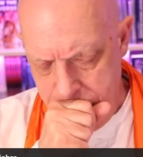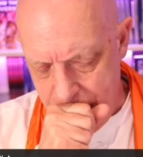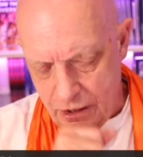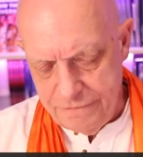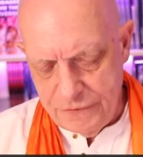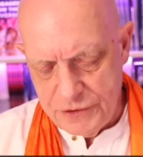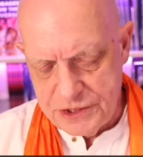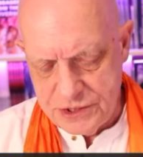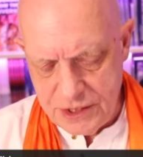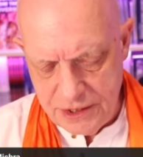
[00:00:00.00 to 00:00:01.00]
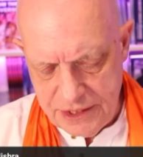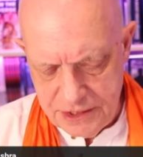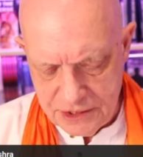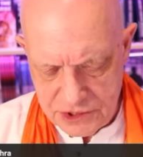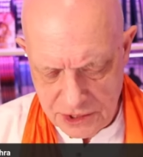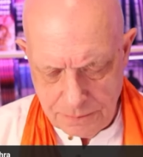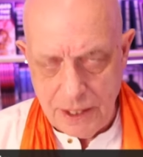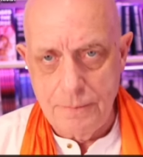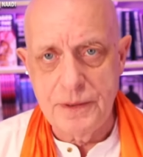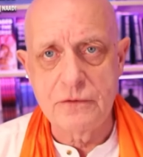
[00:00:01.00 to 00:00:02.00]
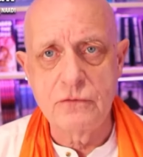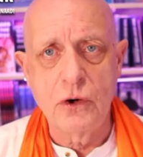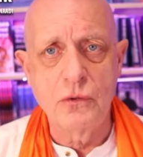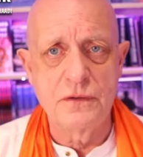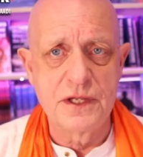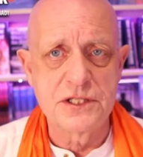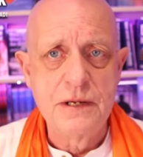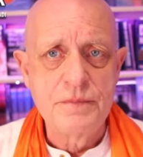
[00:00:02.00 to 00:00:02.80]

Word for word: I feel this that India is going to play a big role in this,